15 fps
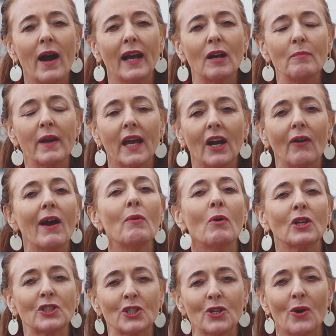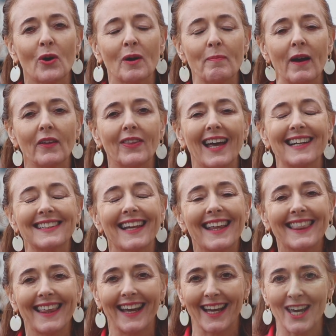why I'm here. I want to talk about that.
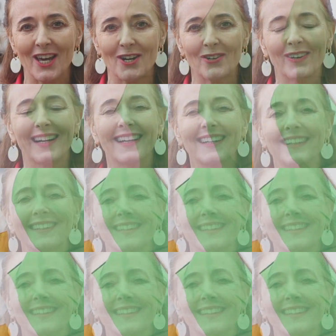Thank you.